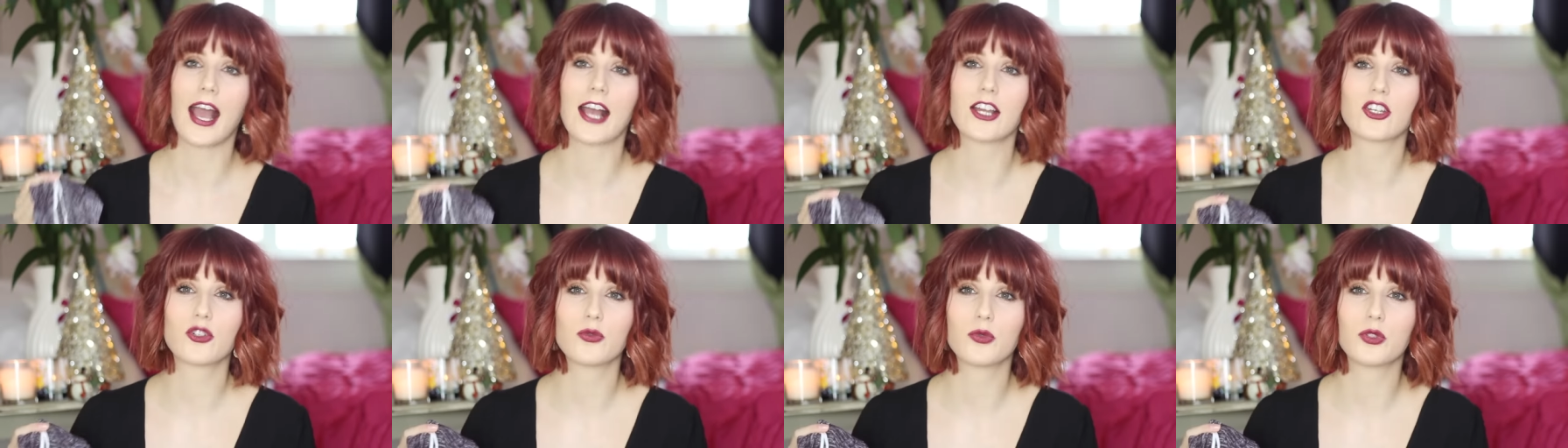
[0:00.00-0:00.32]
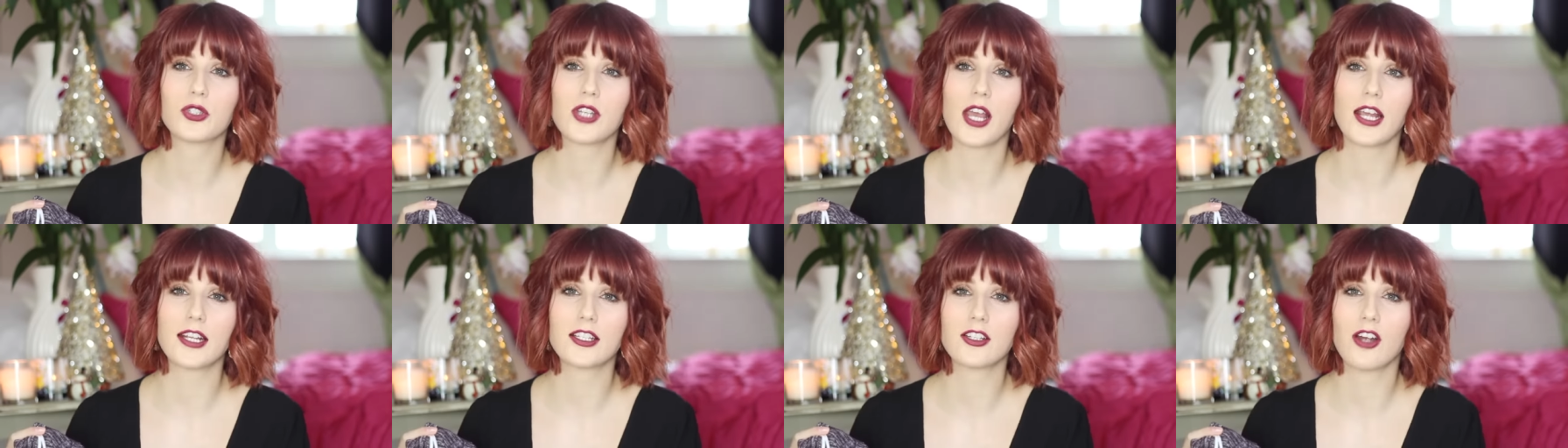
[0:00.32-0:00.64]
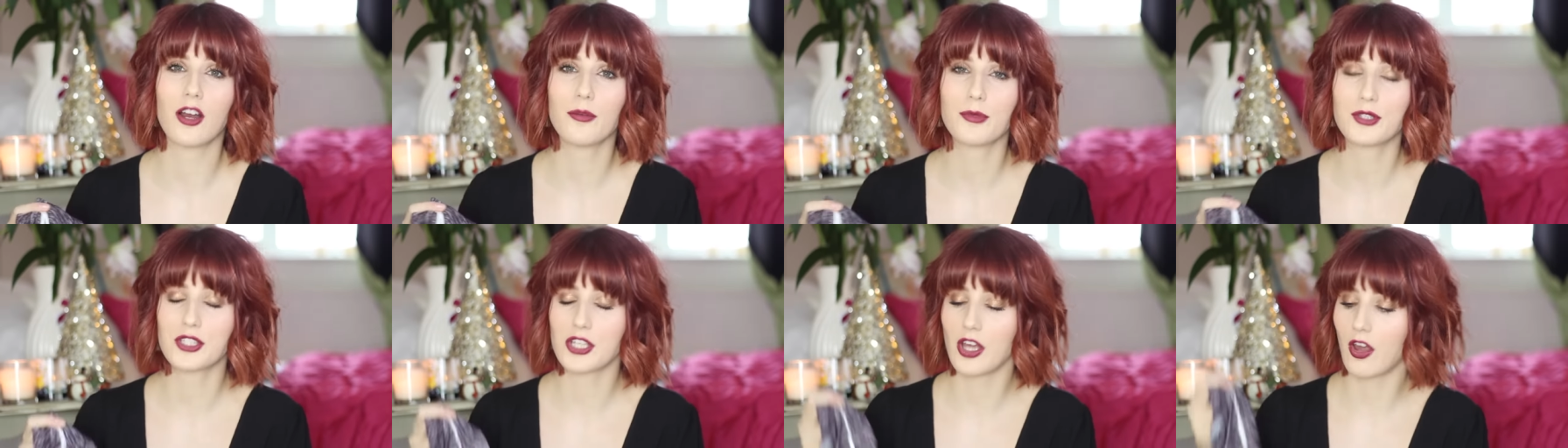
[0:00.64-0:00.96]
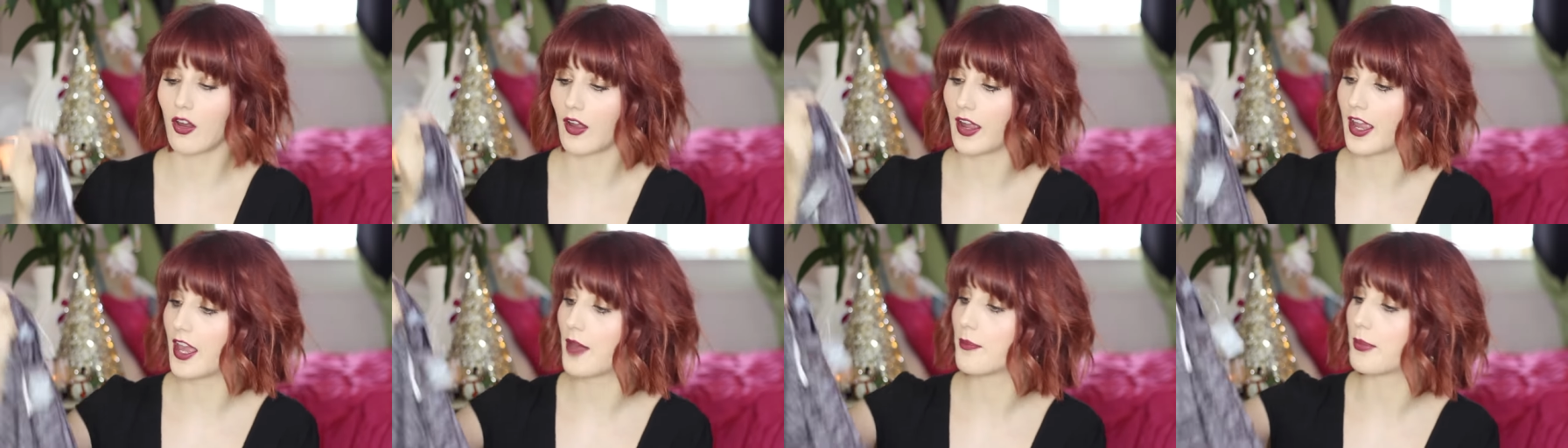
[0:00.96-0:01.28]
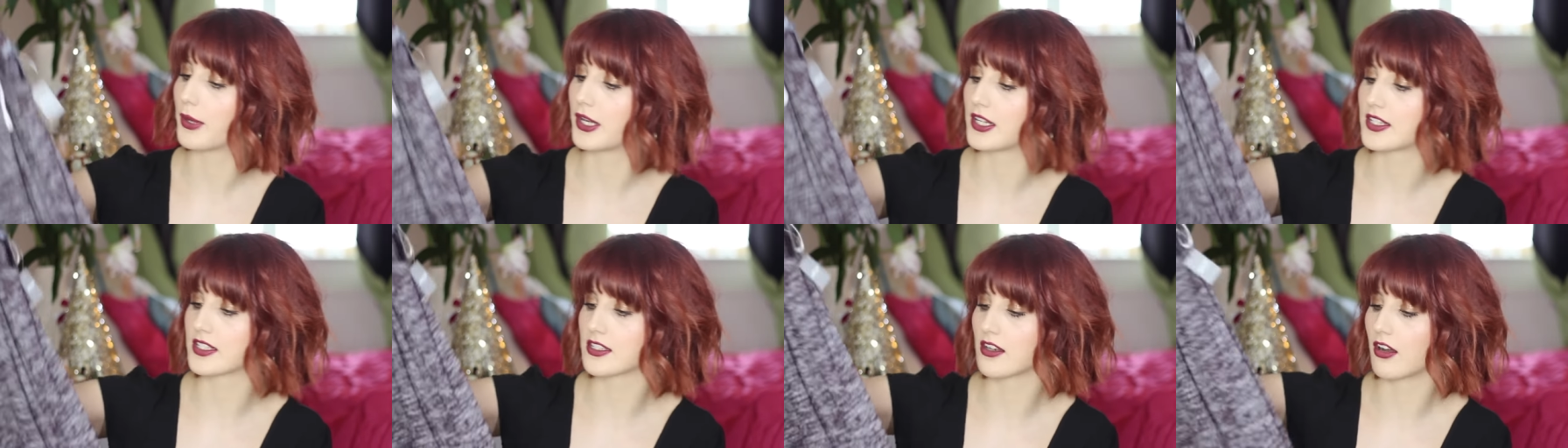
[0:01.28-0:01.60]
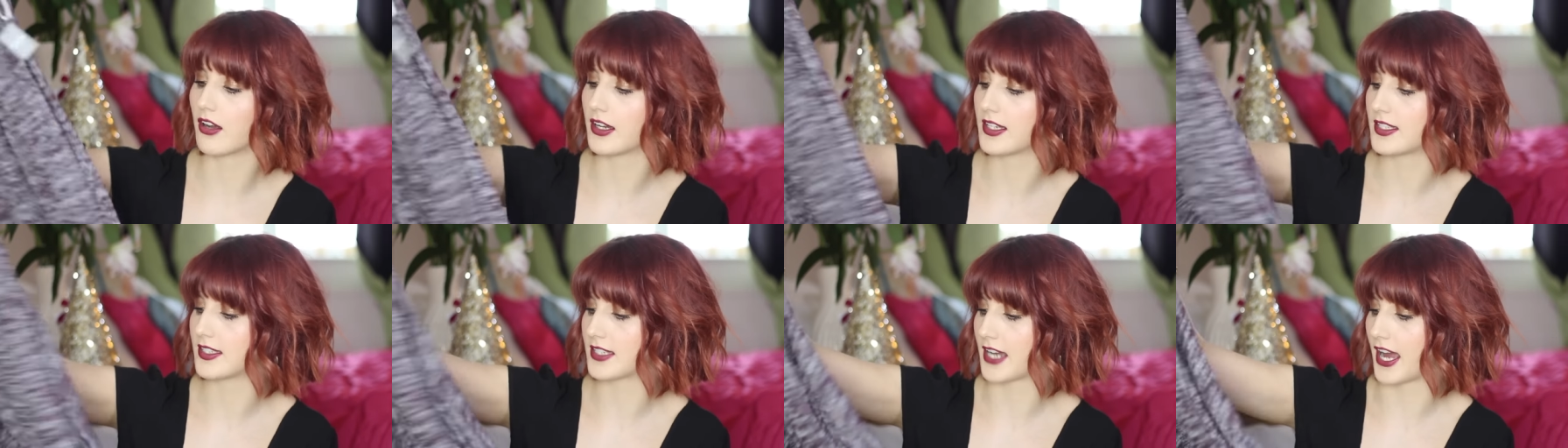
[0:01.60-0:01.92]
casual daytime attire, but it's
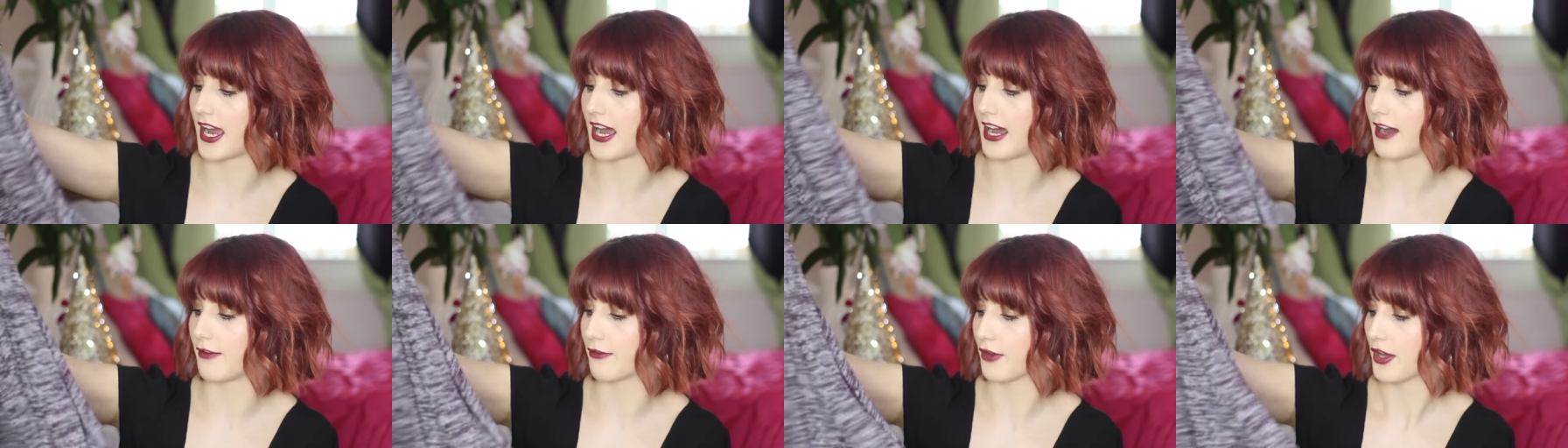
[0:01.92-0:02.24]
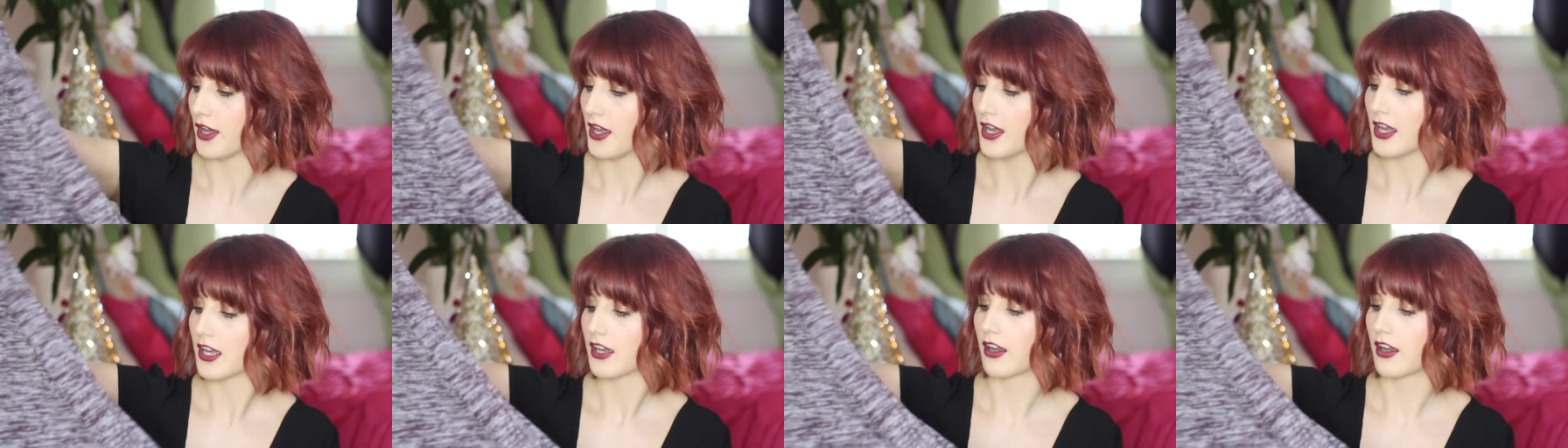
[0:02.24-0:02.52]
nice to have